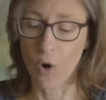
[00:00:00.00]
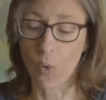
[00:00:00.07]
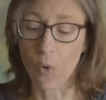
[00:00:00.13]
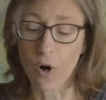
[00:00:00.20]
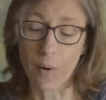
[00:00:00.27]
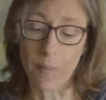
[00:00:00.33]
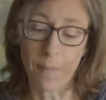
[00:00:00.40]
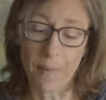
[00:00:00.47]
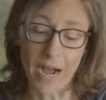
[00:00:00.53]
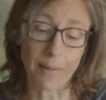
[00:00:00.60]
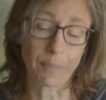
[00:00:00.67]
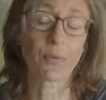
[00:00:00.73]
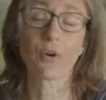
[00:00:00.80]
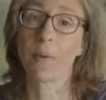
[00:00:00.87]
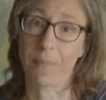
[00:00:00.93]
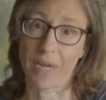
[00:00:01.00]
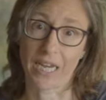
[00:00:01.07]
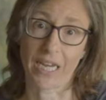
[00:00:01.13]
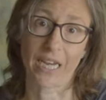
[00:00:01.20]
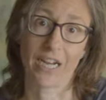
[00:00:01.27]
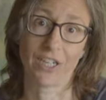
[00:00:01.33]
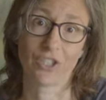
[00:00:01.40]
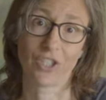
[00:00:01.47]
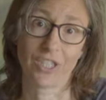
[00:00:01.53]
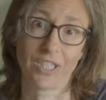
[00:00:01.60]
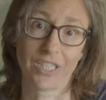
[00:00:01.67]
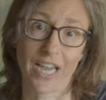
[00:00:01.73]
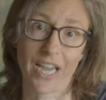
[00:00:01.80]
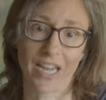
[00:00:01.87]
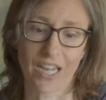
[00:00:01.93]
or my printmaking, I should
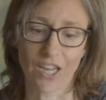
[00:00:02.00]
say.